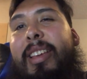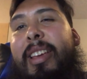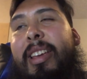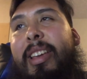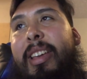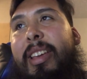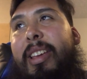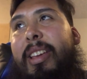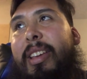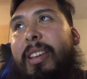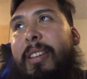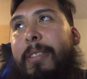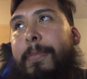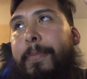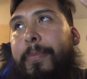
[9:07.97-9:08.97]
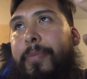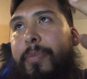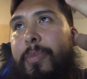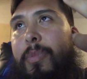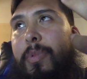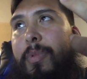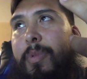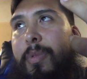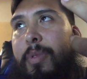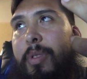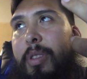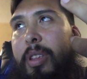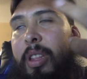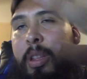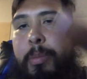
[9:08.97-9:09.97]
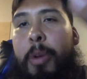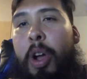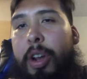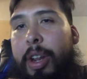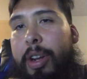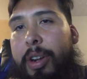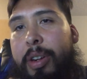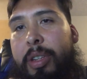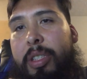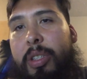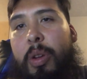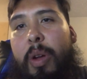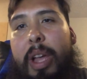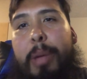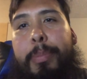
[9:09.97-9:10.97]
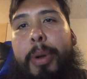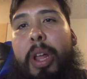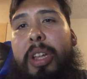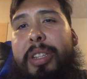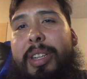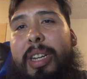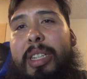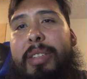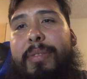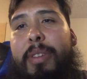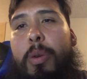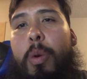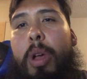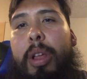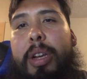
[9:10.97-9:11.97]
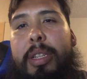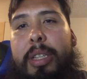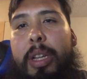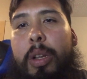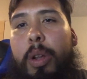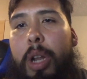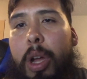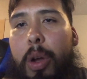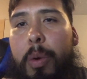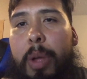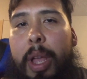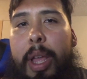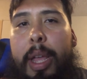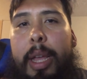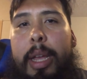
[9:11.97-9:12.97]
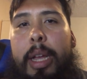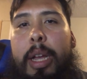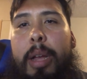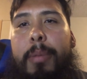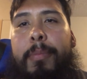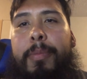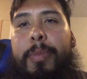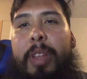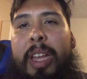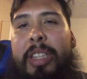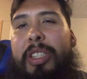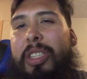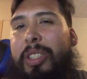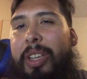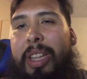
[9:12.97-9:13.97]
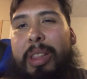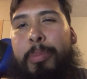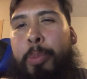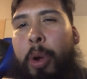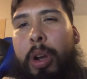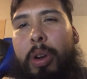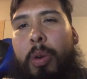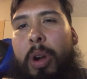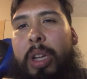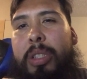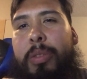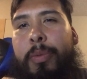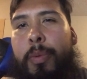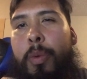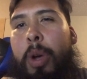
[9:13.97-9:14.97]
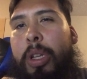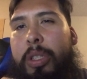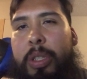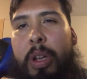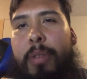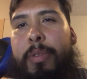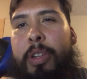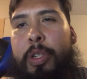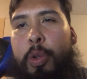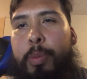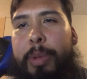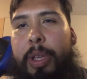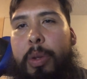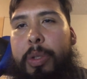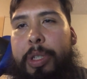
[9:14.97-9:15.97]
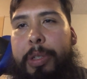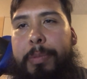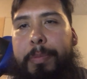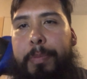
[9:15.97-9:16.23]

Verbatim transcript: the the monitor so I apologize if the quality is a little low um, it's just to get the point across of what softwares you'll be using